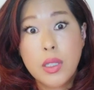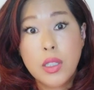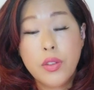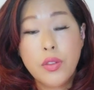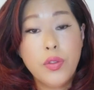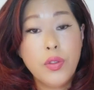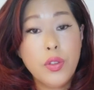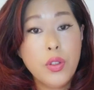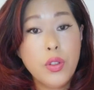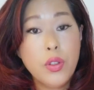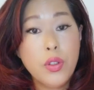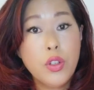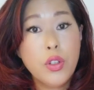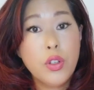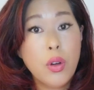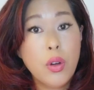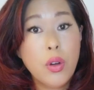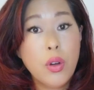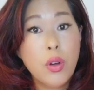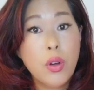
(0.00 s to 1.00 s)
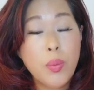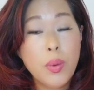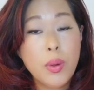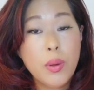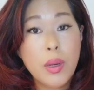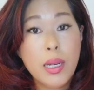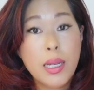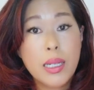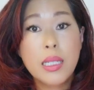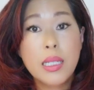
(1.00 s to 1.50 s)
confusion,
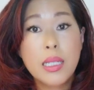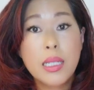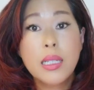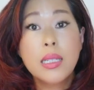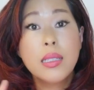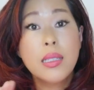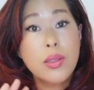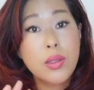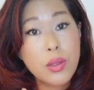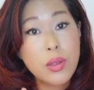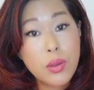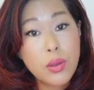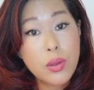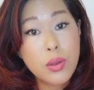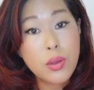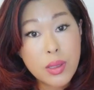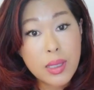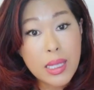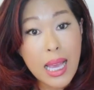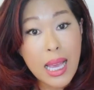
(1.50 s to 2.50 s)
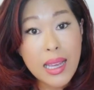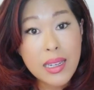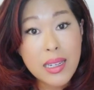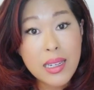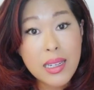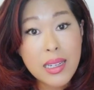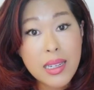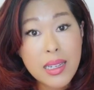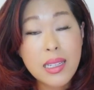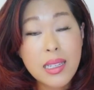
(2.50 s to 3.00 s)
open-mindedness? Is it
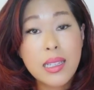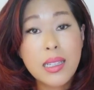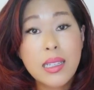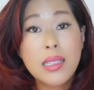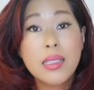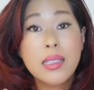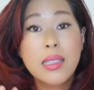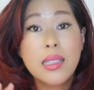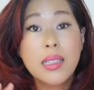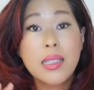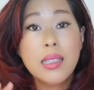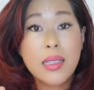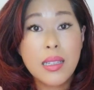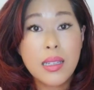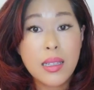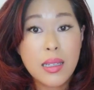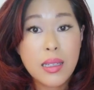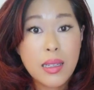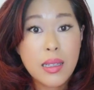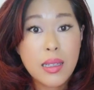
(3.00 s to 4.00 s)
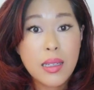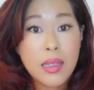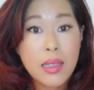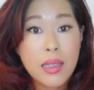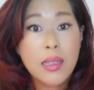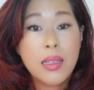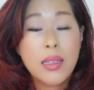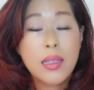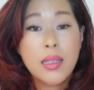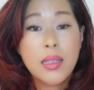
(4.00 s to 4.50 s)
sadness? Is it
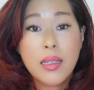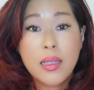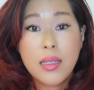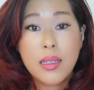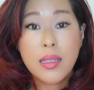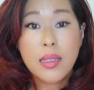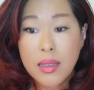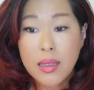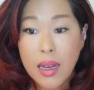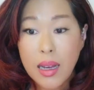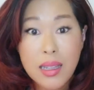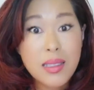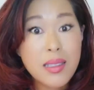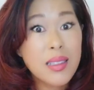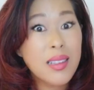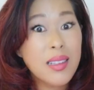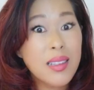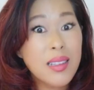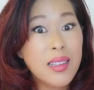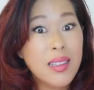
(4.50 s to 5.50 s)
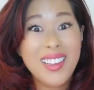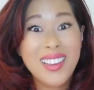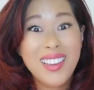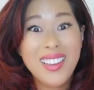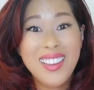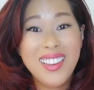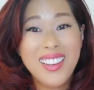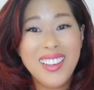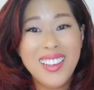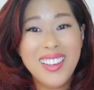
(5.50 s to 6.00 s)

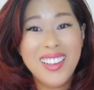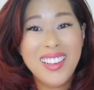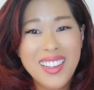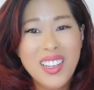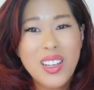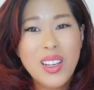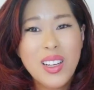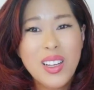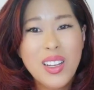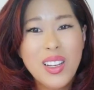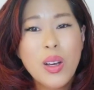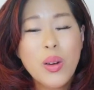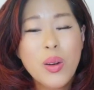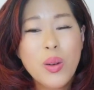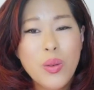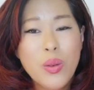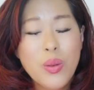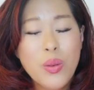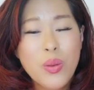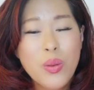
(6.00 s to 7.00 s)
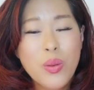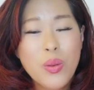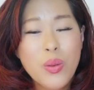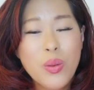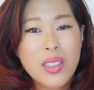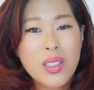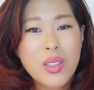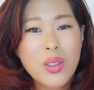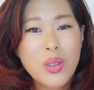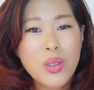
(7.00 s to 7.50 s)
hustling? What
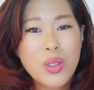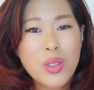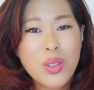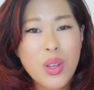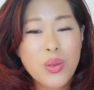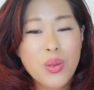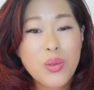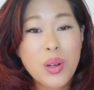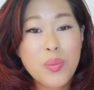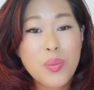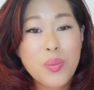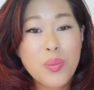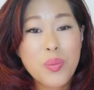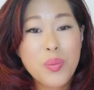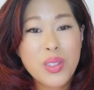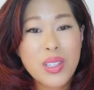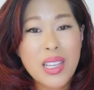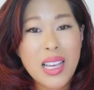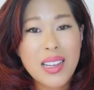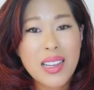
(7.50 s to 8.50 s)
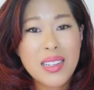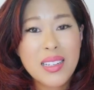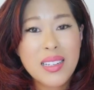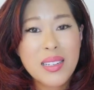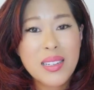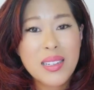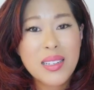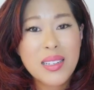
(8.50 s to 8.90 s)
does your song represent?